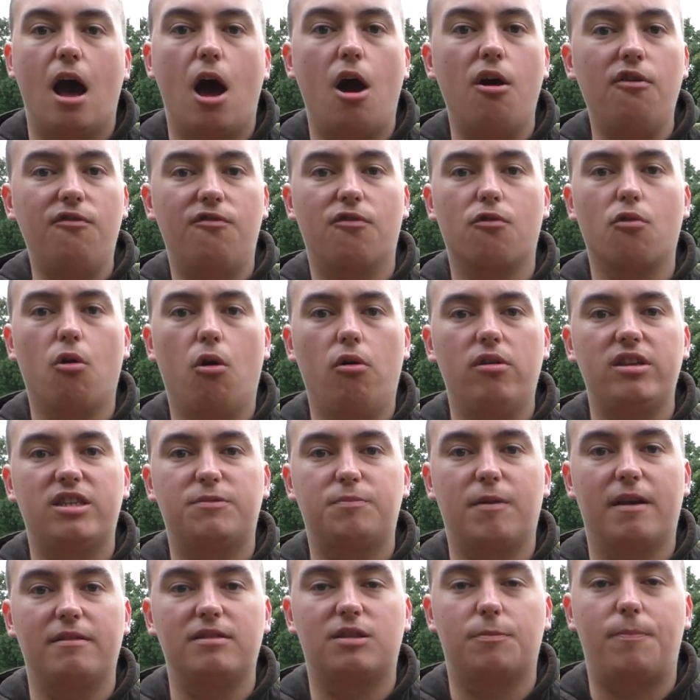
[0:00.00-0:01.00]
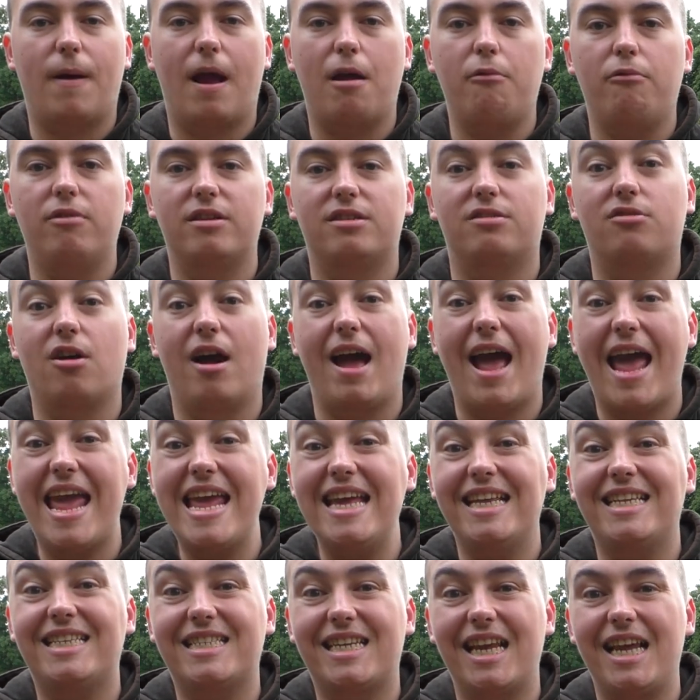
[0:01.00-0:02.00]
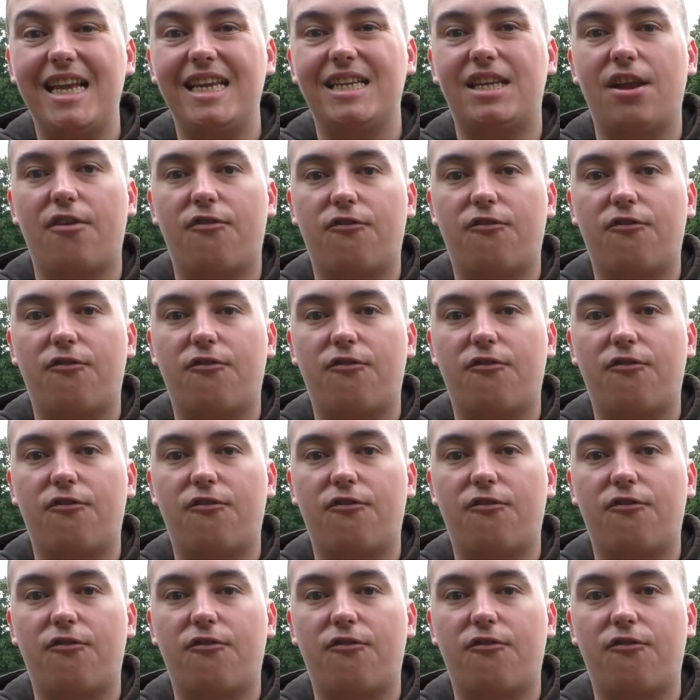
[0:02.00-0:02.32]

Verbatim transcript: Overall, in terms of penguins, we've got 18